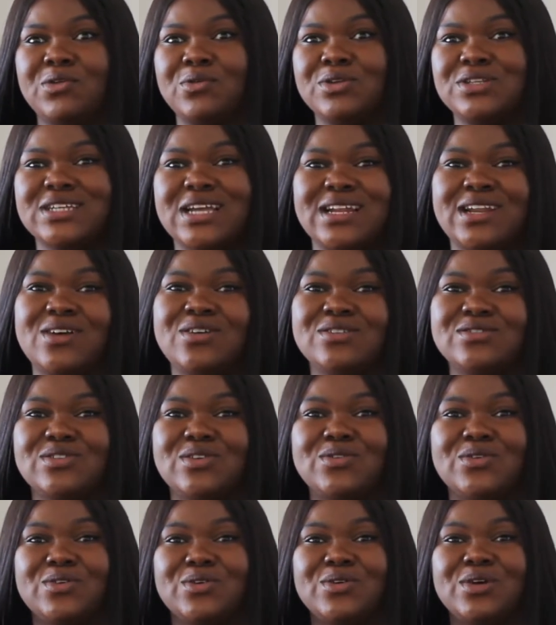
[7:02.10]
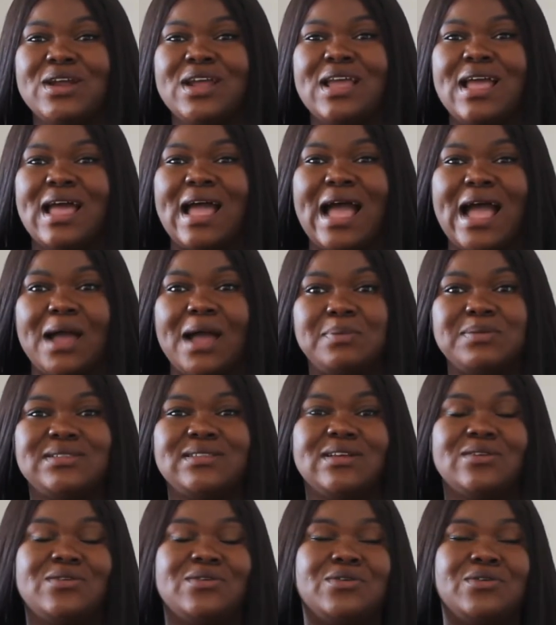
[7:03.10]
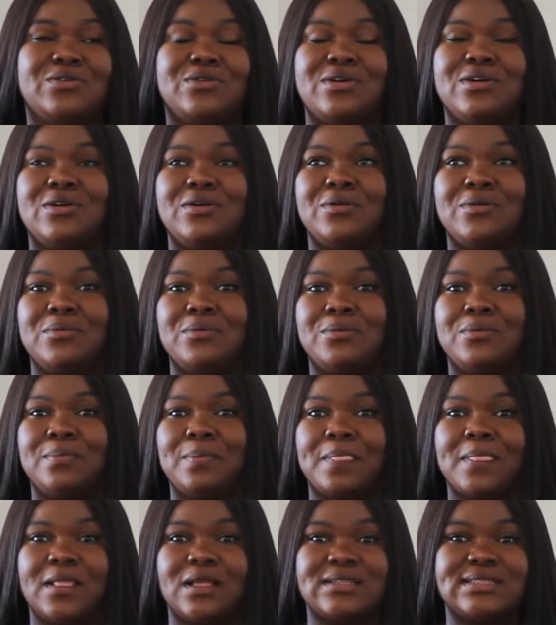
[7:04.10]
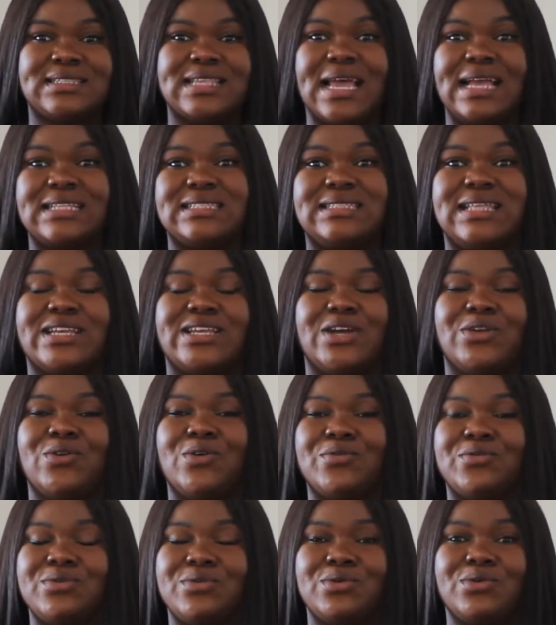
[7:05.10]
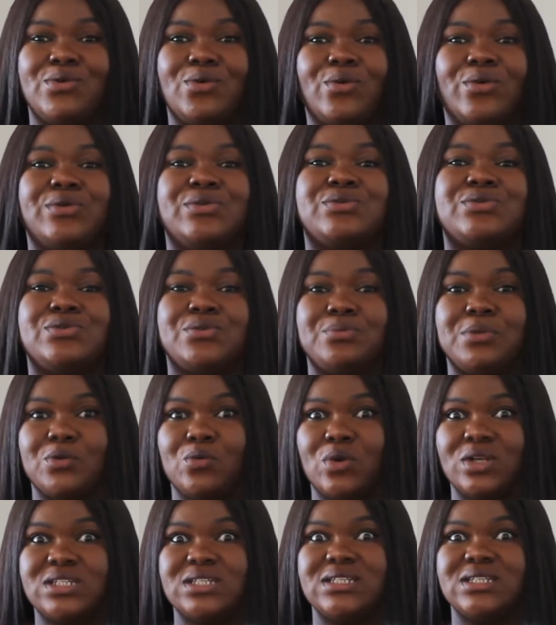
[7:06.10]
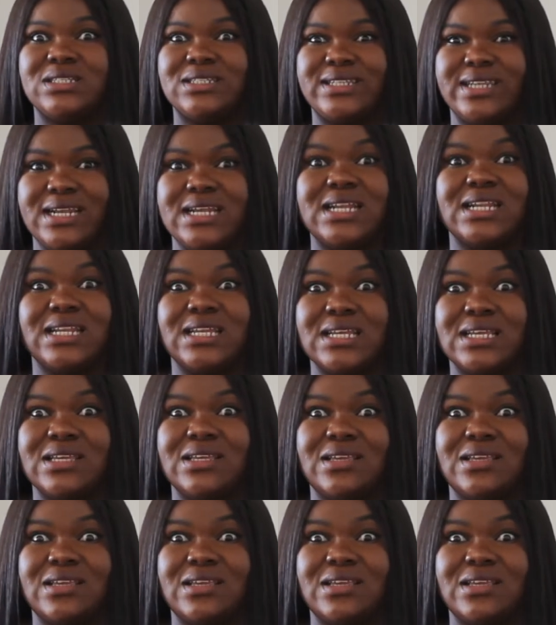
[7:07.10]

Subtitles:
channels or apps or sites that you're not even going to be watching daily.